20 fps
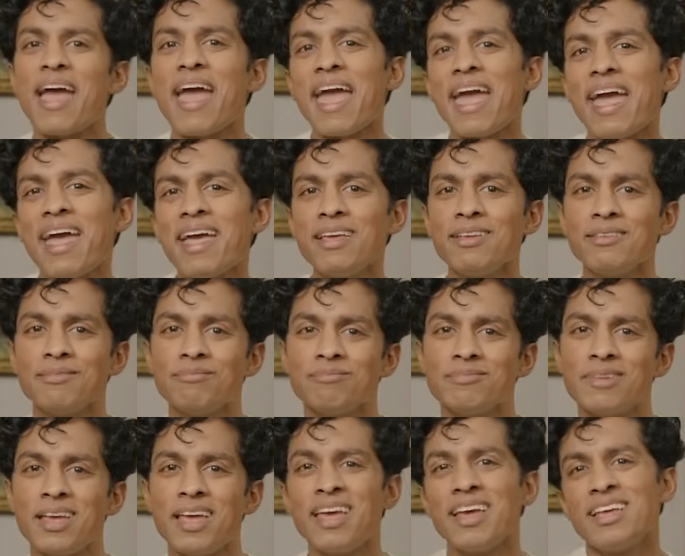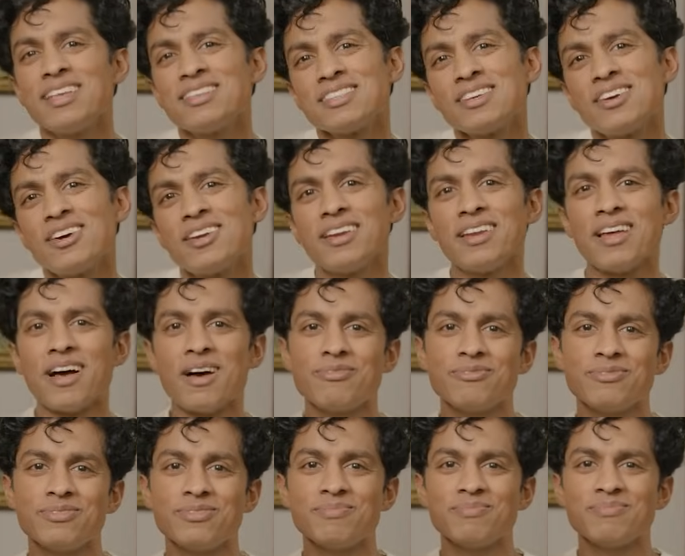it's good
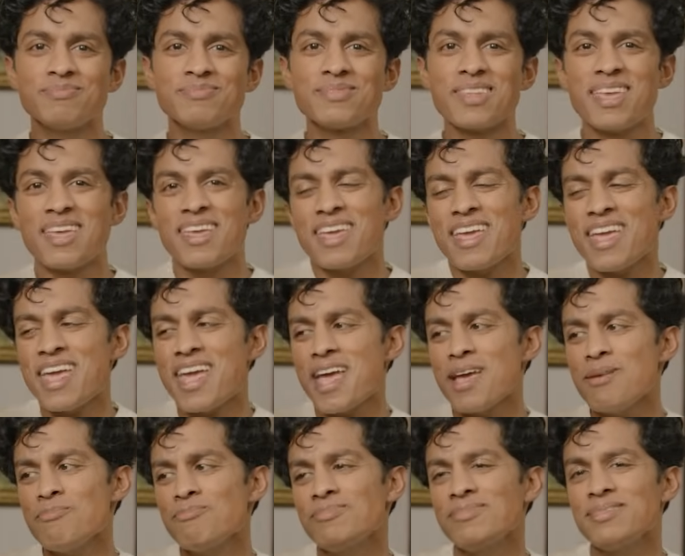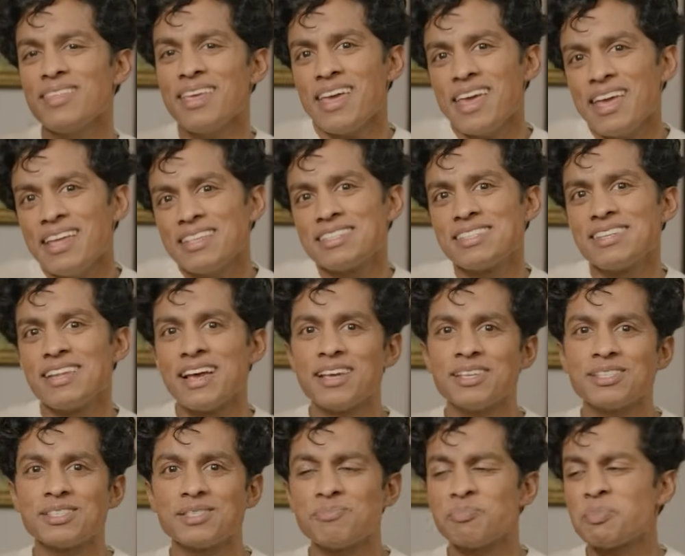enough. It's
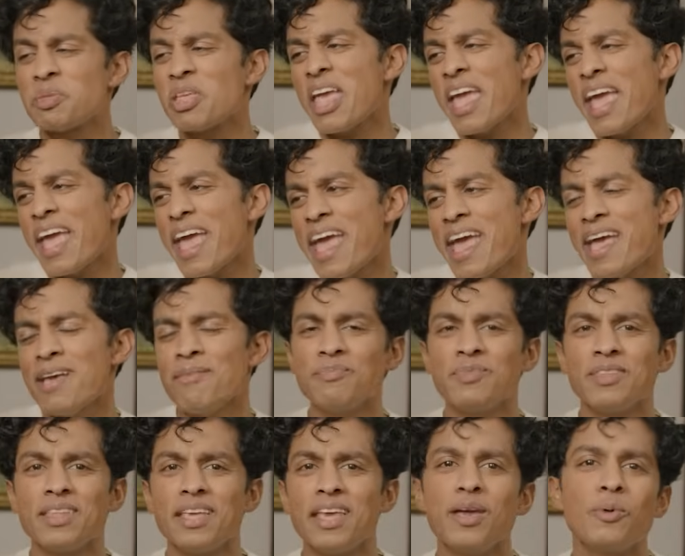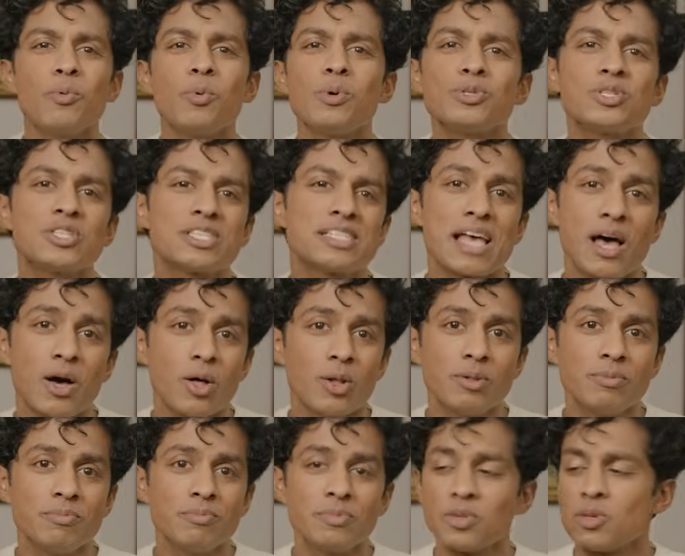nice. It will sell,